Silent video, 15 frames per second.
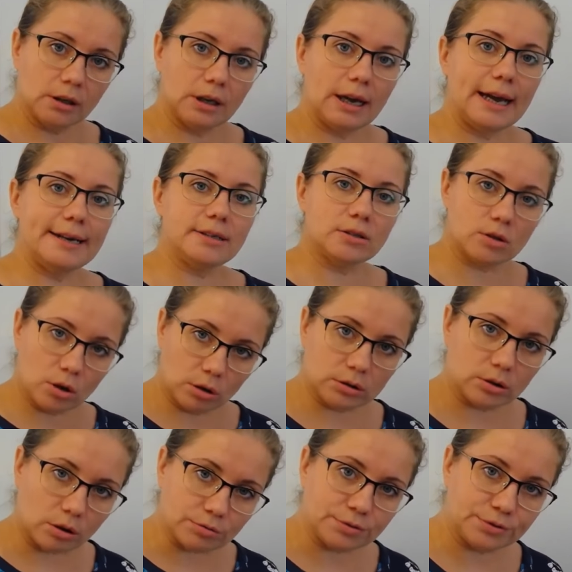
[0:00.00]
has gone
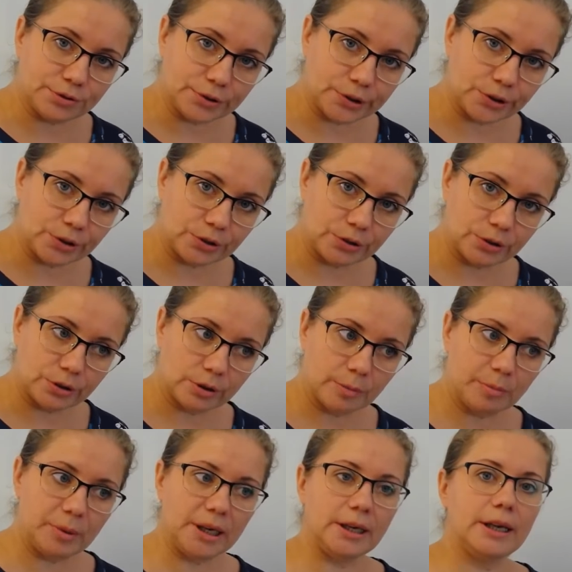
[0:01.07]
off,
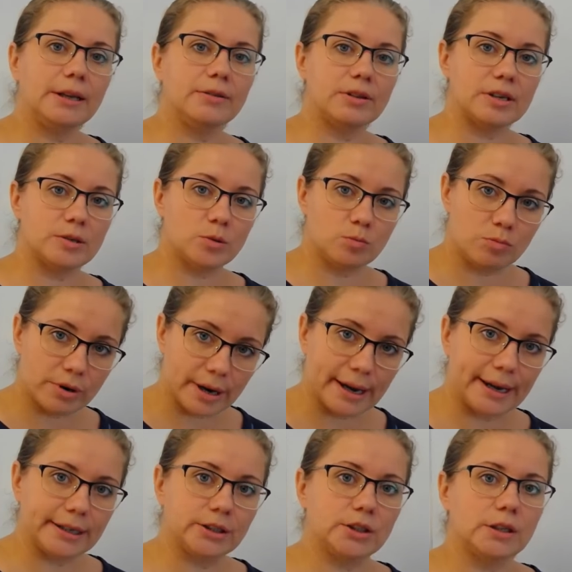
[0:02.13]
meaning this
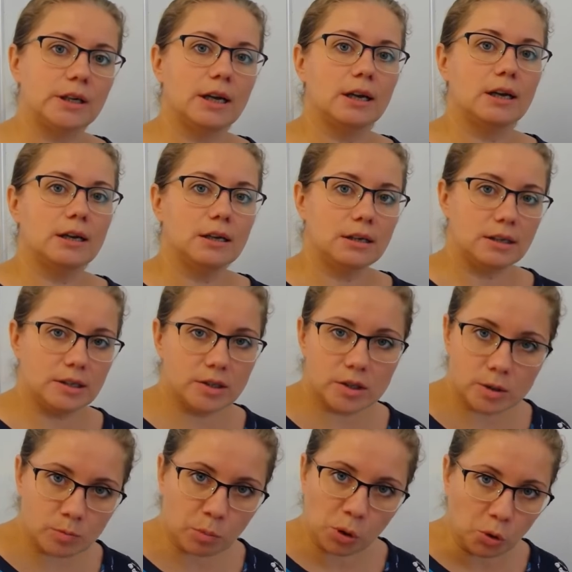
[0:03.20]
bread is
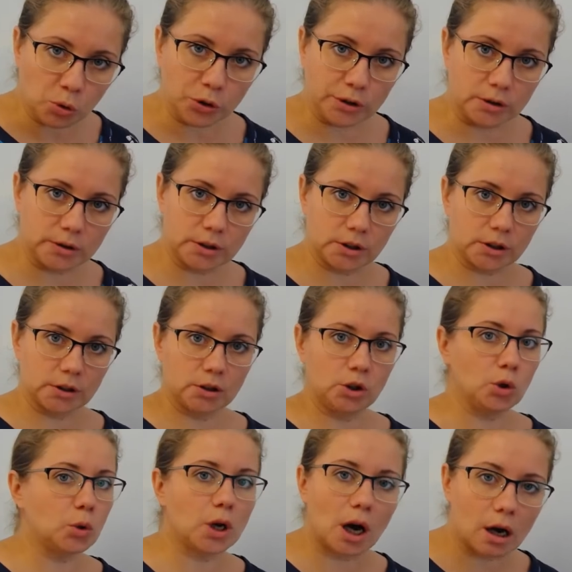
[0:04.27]
spoiled.
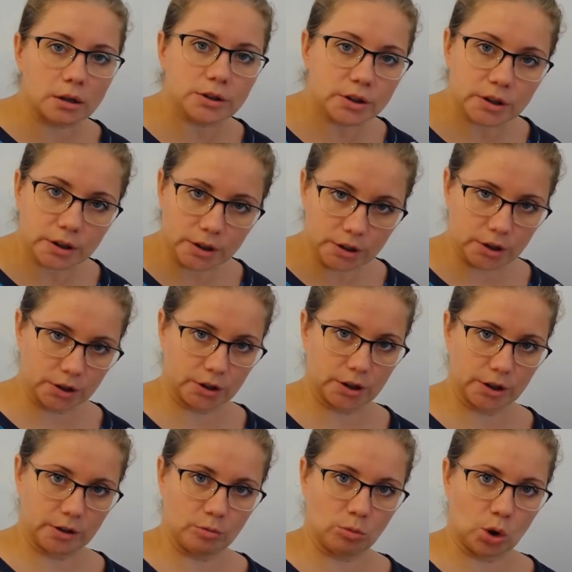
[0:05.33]
You can't eat it
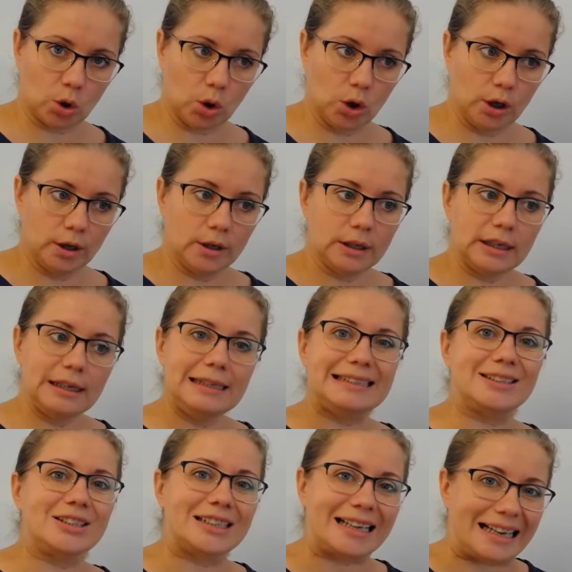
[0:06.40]
anymore.
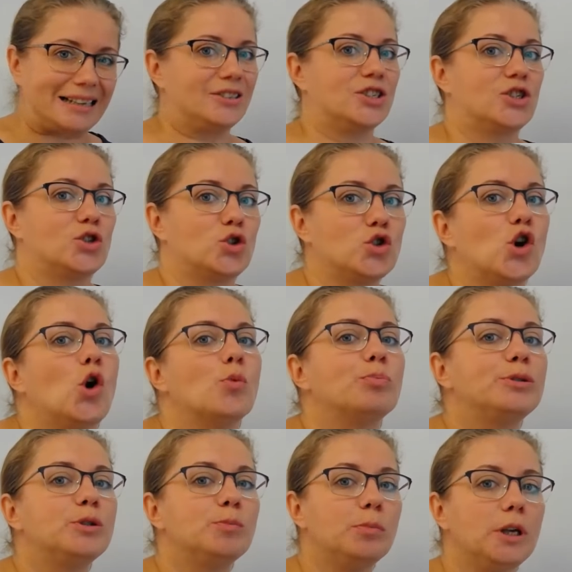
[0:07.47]
It has
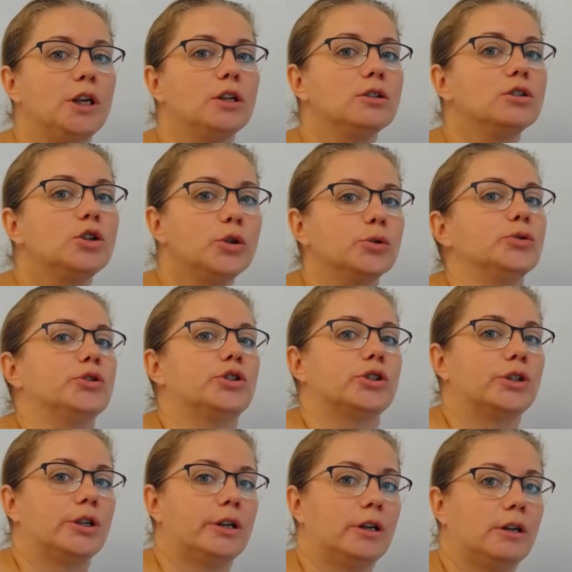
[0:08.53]
stopped being good.
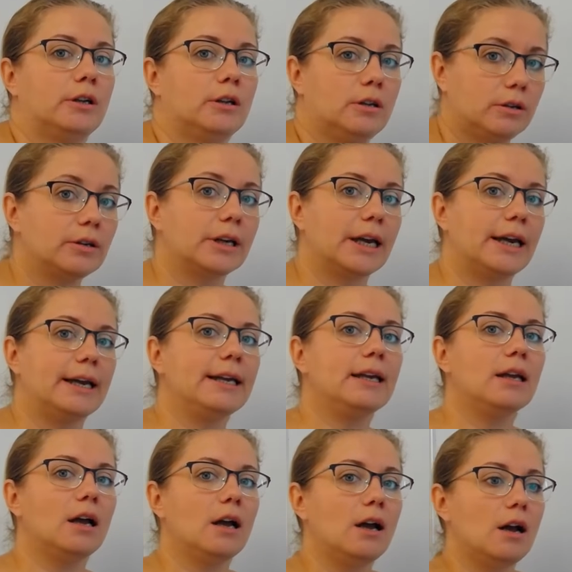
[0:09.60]

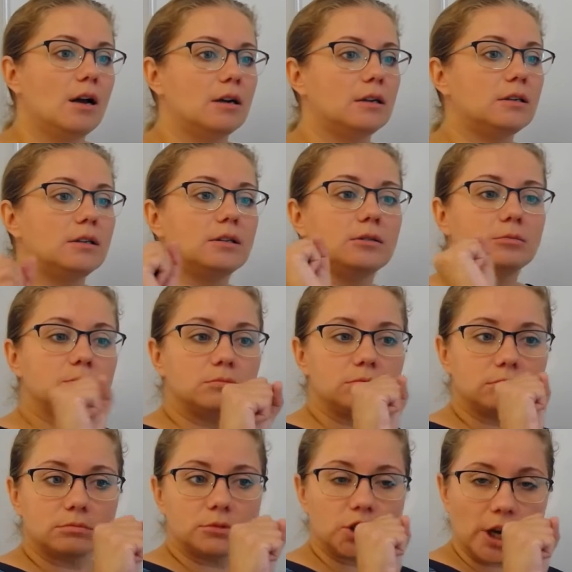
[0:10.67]
Okay,
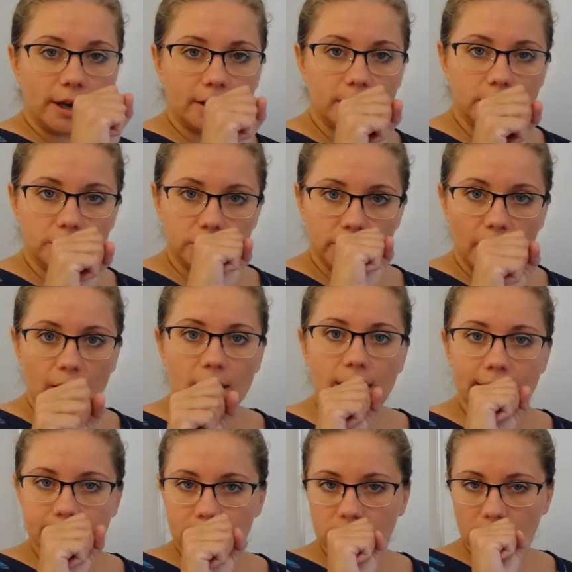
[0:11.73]
check it. Yeah,
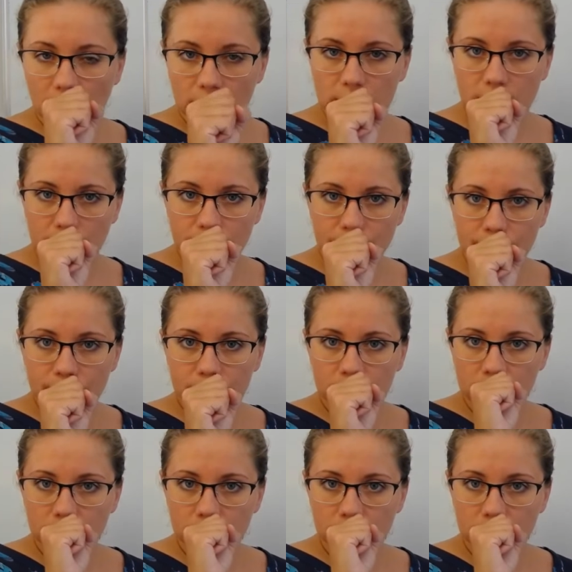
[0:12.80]
has it gone off?